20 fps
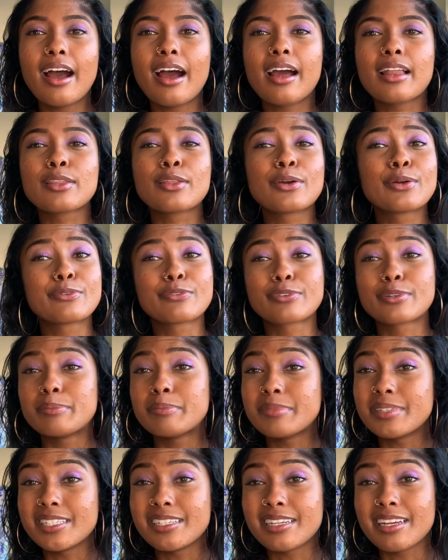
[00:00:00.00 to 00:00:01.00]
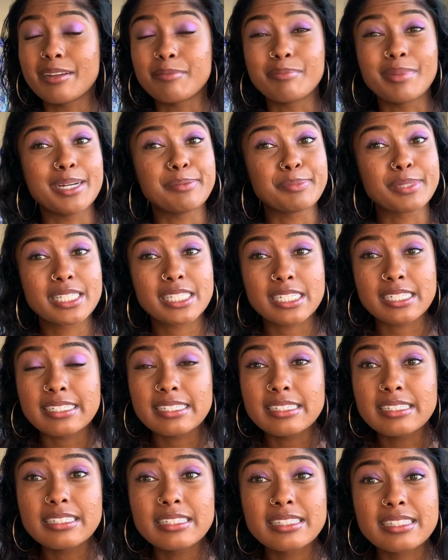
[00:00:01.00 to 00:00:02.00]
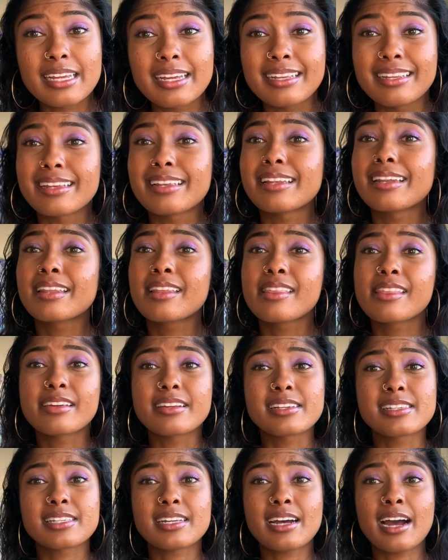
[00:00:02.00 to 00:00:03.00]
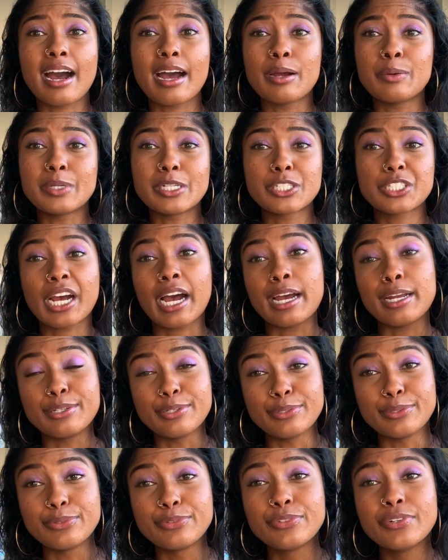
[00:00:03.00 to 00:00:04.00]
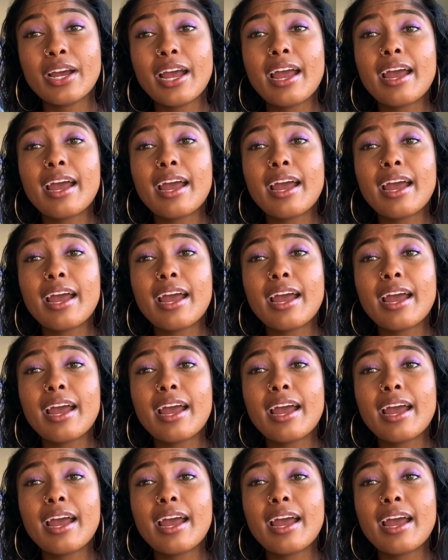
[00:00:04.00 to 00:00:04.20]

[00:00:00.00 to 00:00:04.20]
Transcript: I learned from me and my mistakes and the things that I wish I knew,